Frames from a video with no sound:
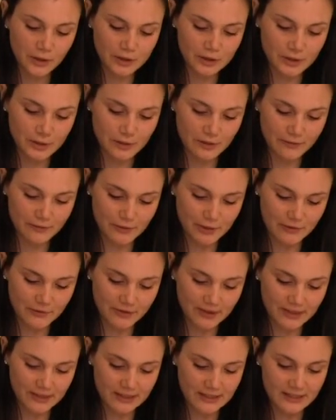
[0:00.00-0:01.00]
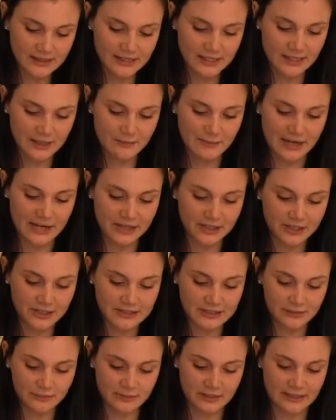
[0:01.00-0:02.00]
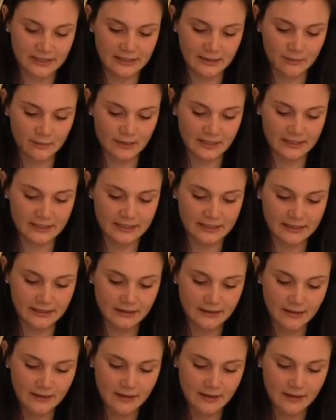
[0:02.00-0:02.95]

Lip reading: So if you ever think that your batter is really runny,